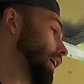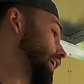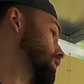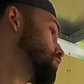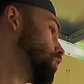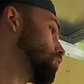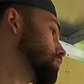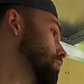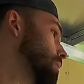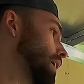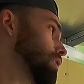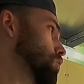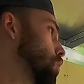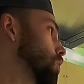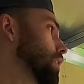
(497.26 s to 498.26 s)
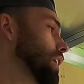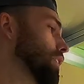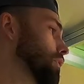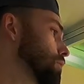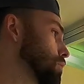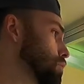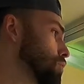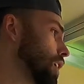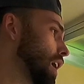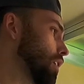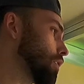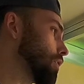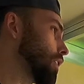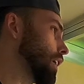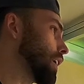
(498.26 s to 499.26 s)
Like I told him, I totally get the two
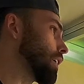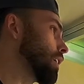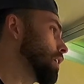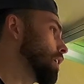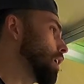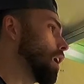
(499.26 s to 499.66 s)
channel thing.